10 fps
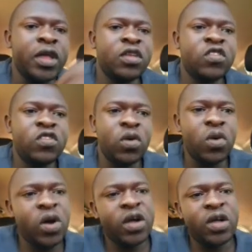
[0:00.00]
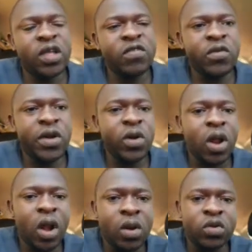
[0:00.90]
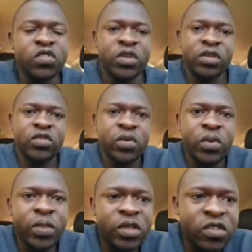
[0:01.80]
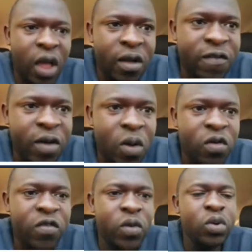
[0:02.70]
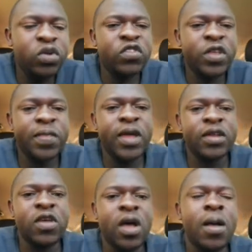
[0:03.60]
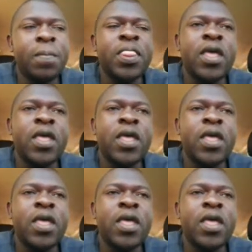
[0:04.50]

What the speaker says: Okay, so if we look closely to this valve, we will see that